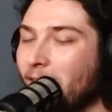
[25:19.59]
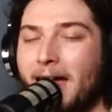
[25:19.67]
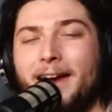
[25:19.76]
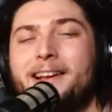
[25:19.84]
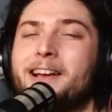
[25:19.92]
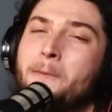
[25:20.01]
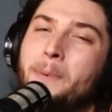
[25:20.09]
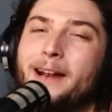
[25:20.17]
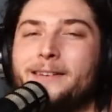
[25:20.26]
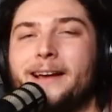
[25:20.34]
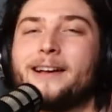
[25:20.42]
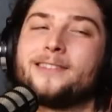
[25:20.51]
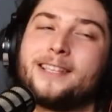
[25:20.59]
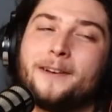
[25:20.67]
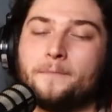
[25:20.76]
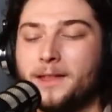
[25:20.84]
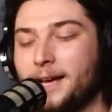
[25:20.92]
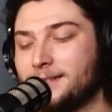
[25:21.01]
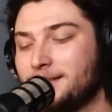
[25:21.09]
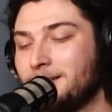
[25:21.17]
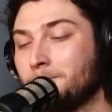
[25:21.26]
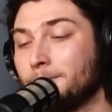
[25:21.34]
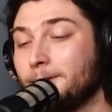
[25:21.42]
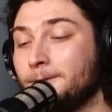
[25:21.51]
how are you gonna pare down something that
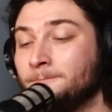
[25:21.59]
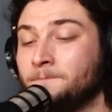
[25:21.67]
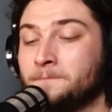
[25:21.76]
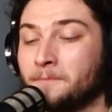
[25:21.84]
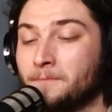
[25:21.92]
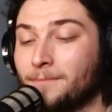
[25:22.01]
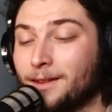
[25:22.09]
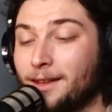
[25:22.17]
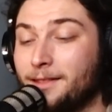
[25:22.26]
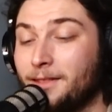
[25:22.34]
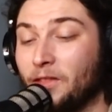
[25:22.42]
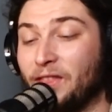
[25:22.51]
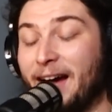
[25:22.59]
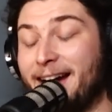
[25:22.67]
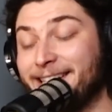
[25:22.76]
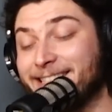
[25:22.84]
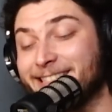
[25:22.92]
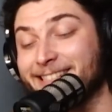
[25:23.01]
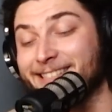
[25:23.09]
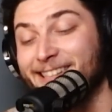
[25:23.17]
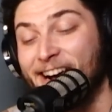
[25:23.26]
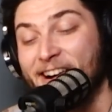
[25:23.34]
simple? That's